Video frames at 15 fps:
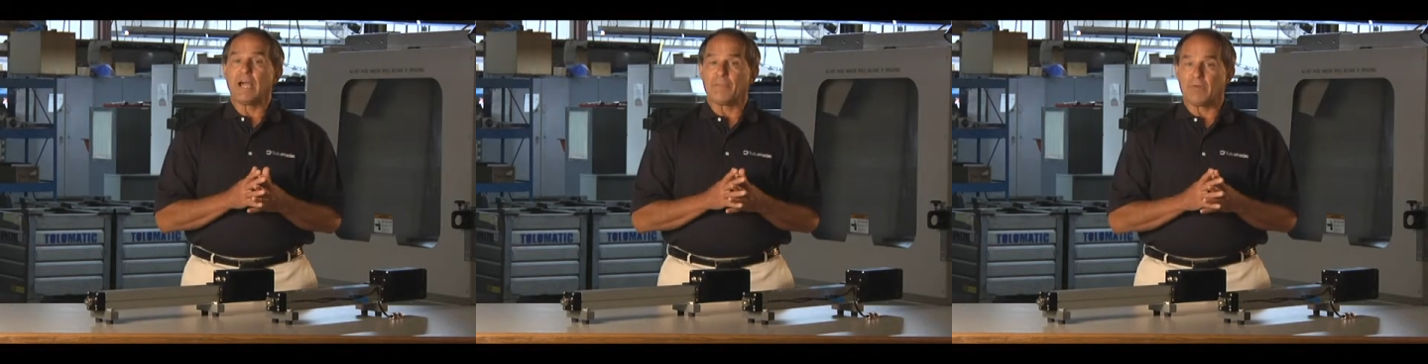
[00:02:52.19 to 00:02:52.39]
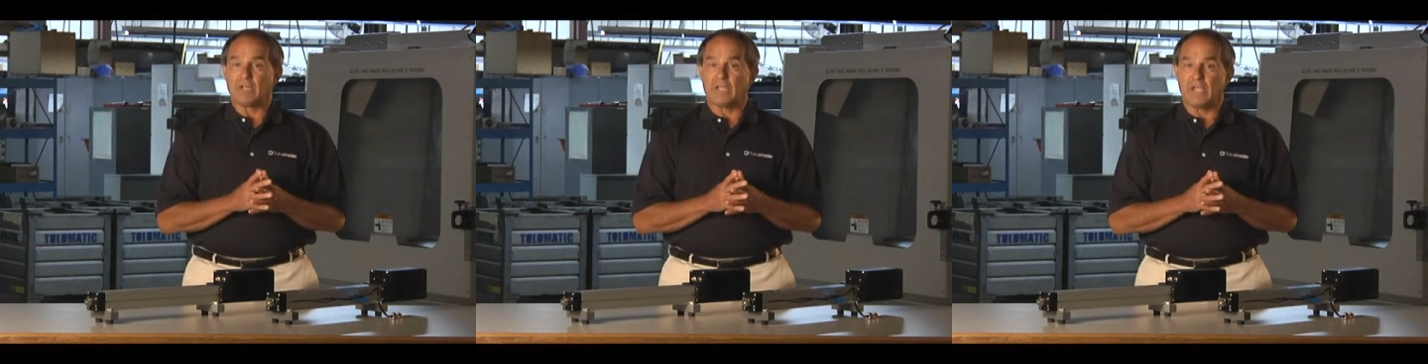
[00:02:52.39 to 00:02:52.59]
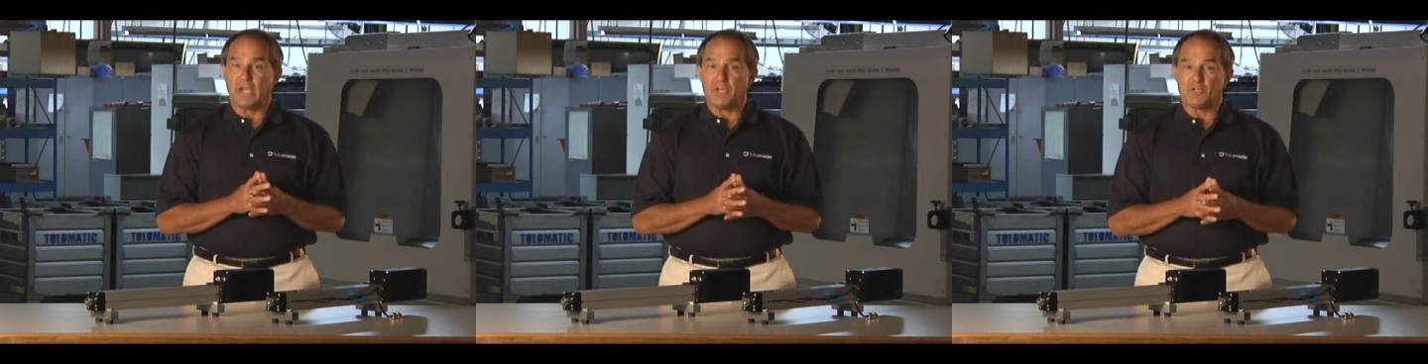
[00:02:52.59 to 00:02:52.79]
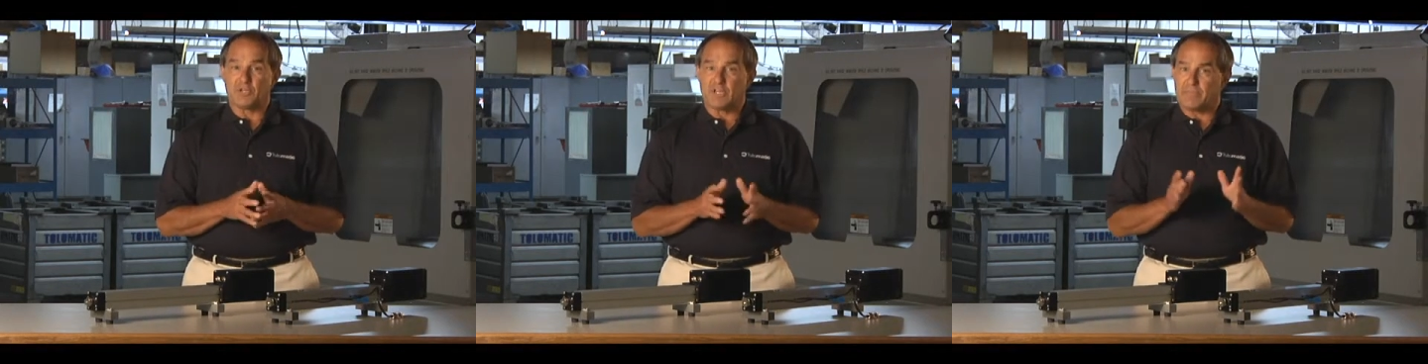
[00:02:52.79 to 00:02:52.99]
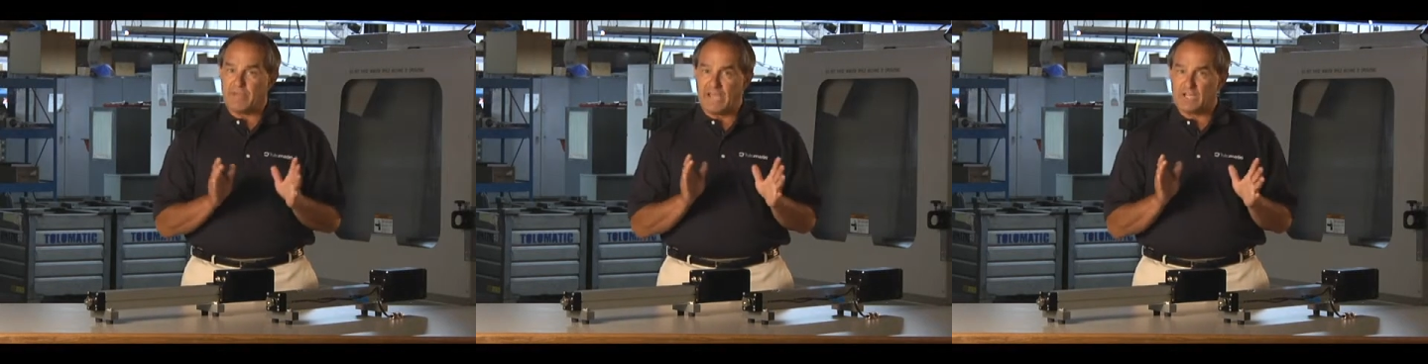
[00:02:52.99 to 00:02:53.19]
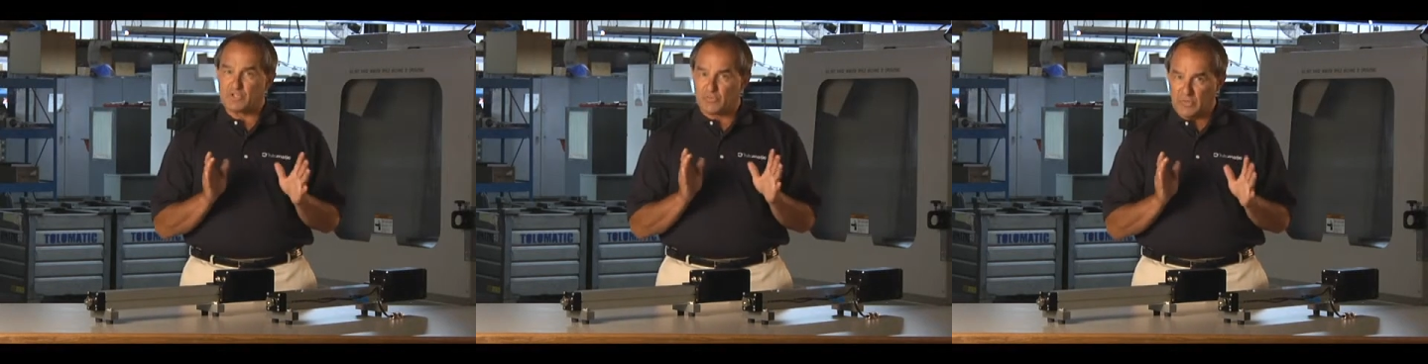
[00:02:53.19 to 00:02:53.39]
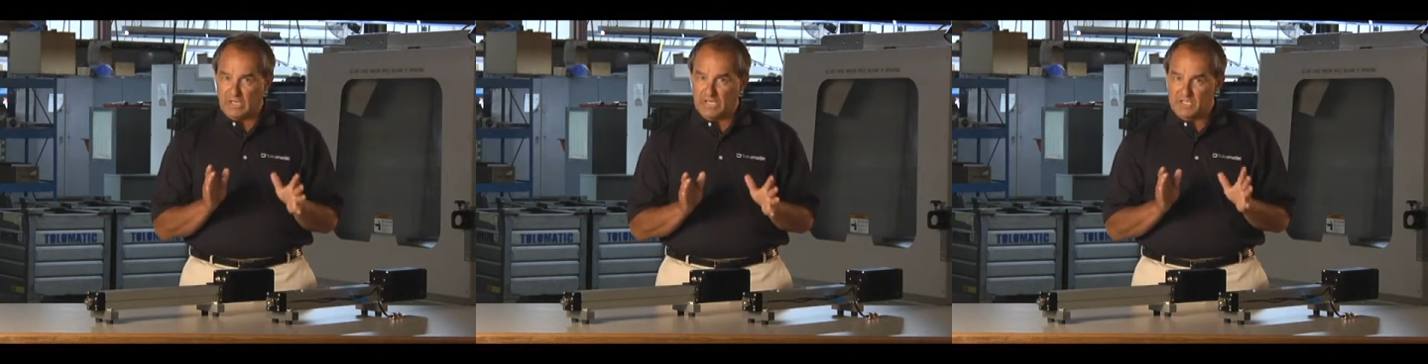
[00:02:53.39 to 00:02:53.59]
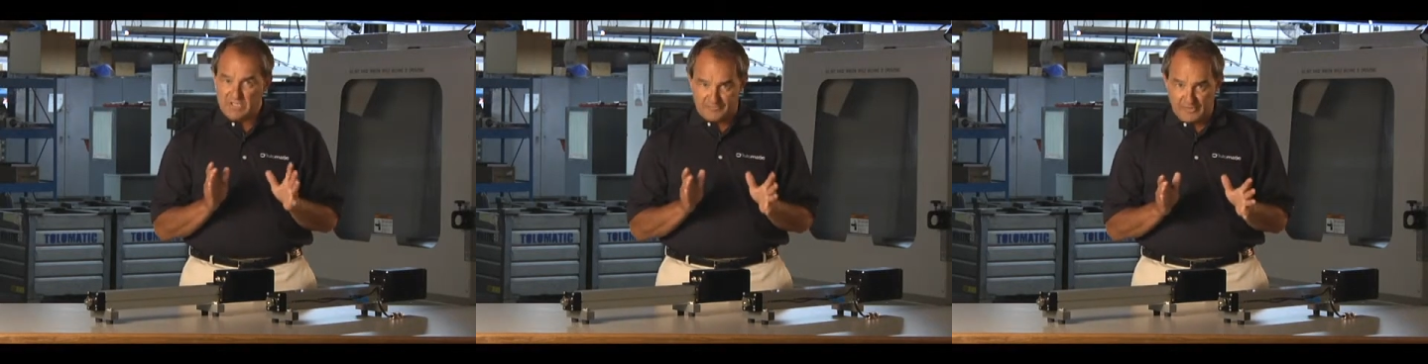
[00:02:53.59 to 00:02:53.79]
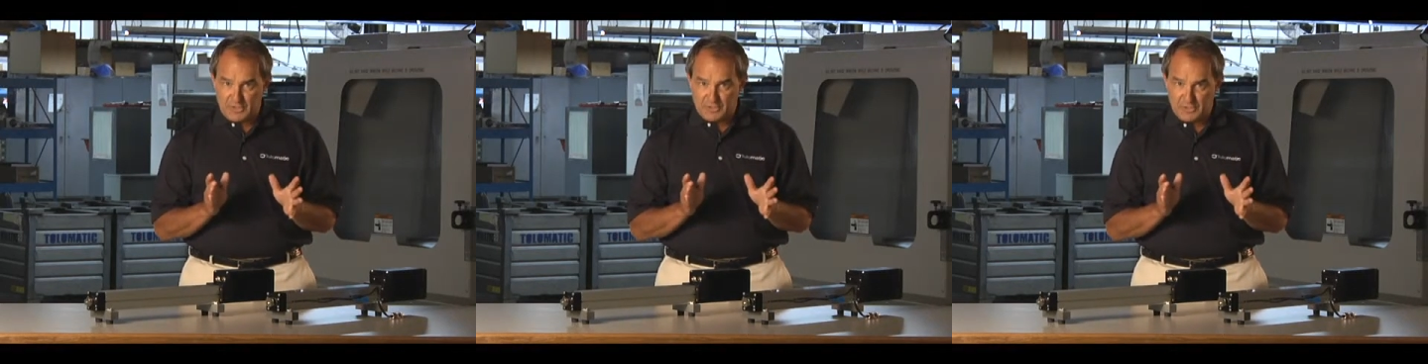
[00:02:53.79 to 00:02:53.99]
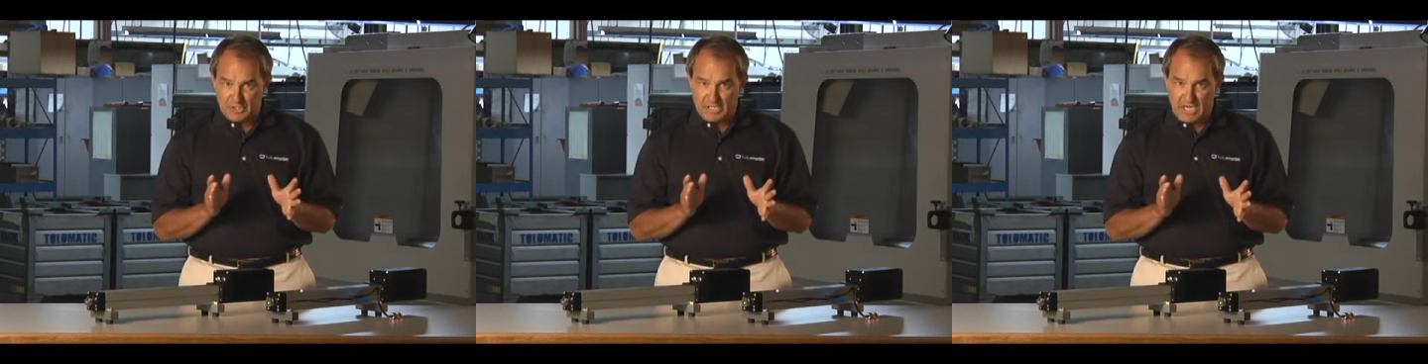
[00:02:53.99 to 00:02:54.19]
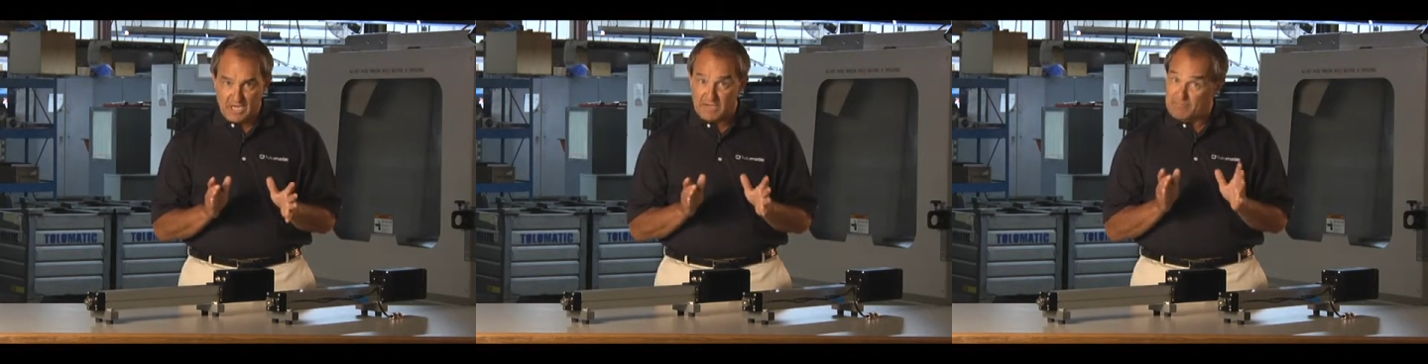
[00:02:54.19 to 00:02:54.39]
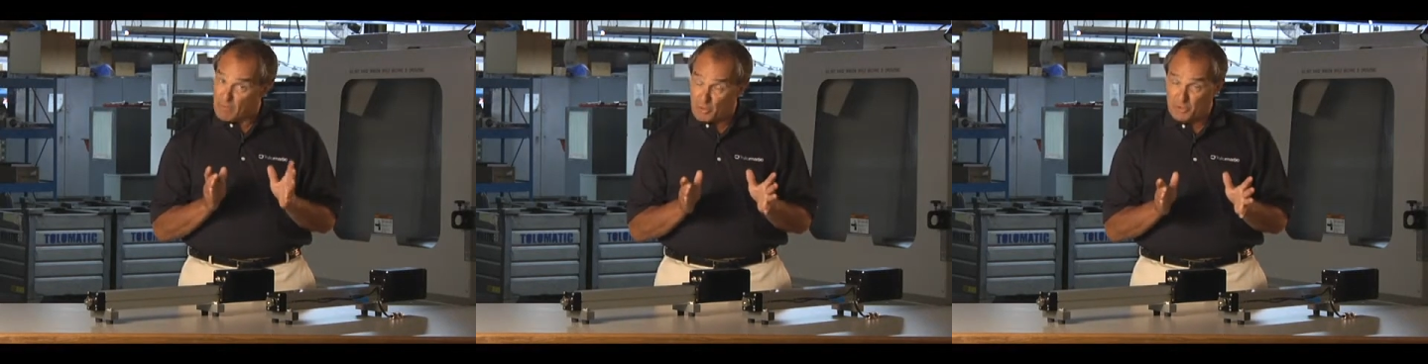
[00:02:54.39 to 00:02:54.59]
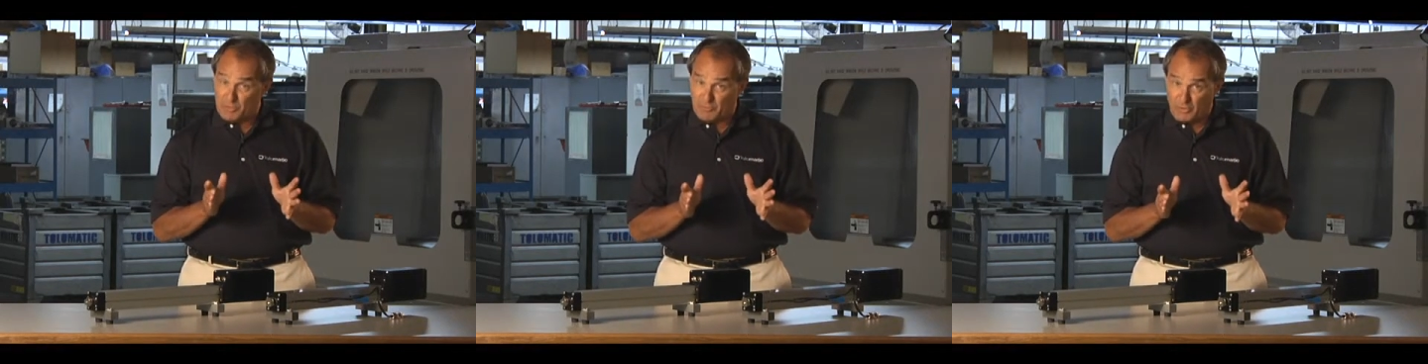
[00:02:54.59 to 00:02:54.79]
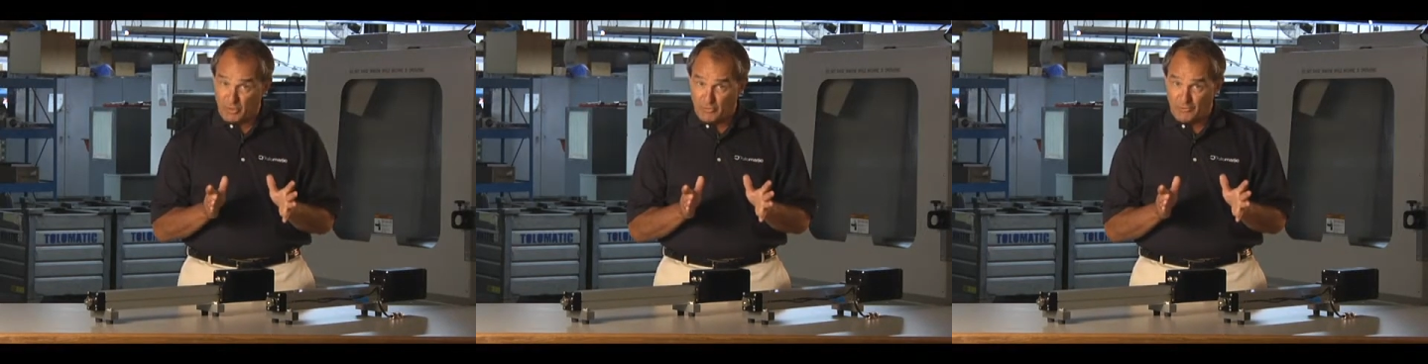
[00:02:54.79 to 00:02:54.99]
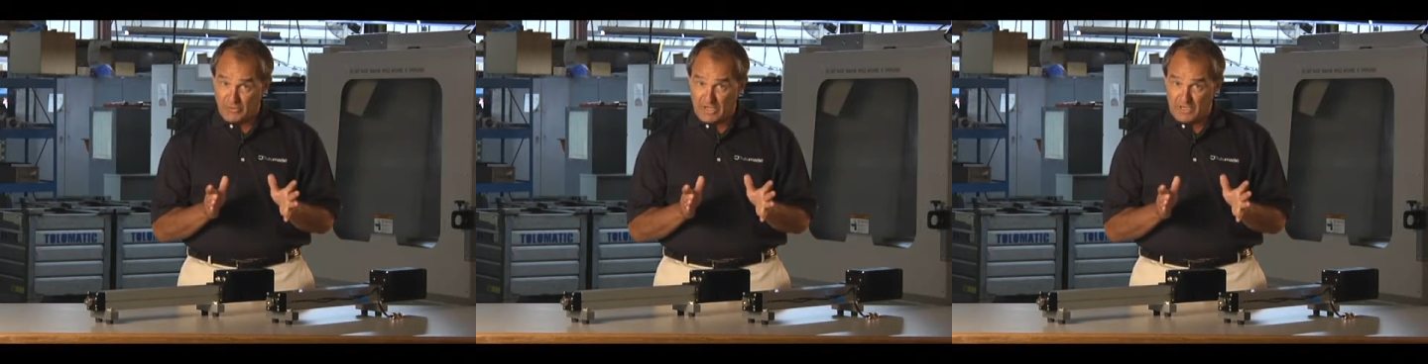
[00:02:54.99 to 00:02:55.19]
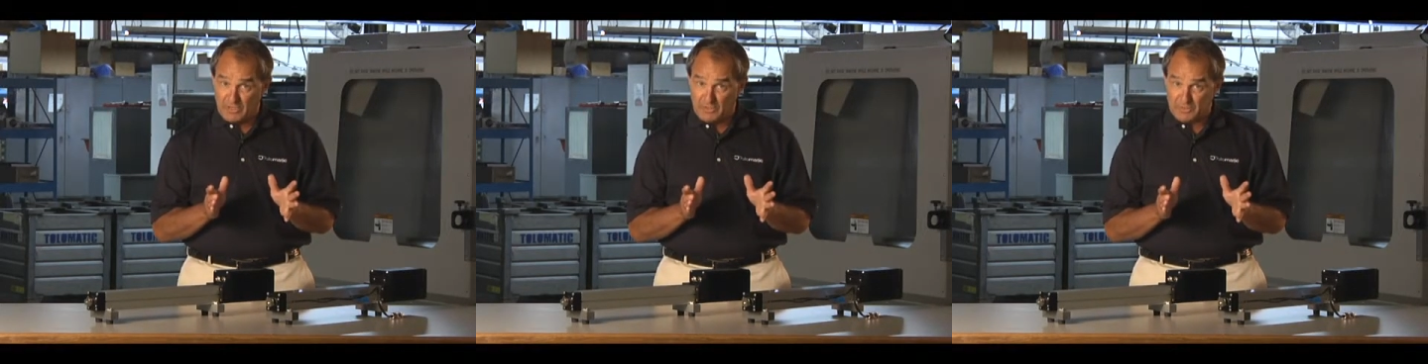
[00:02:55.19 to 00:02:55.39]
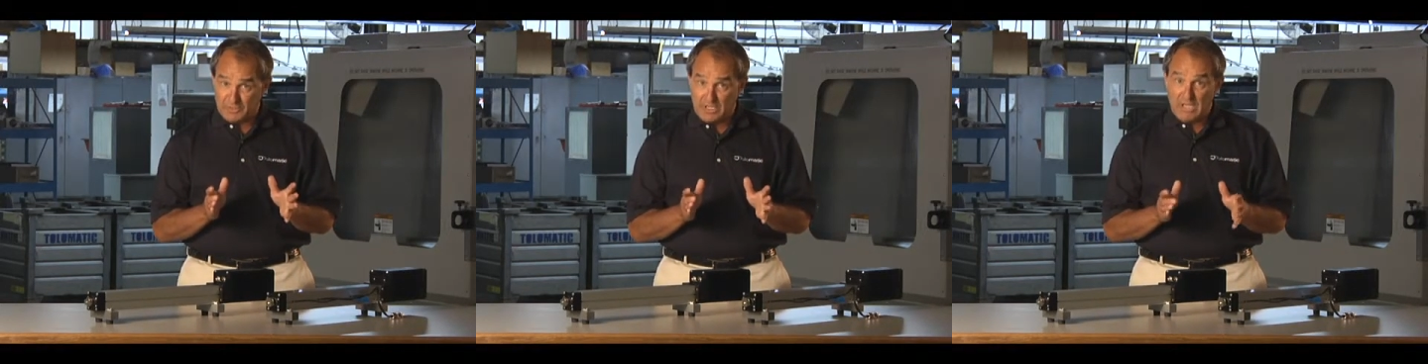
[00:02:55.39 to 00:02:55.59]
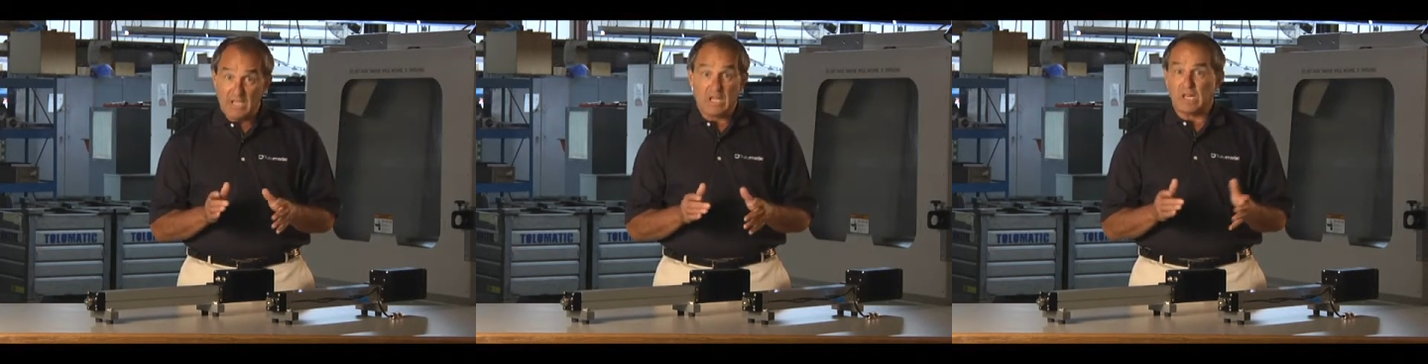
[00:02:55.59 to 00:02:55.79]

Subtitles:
application demands really sophisticated motion profiles,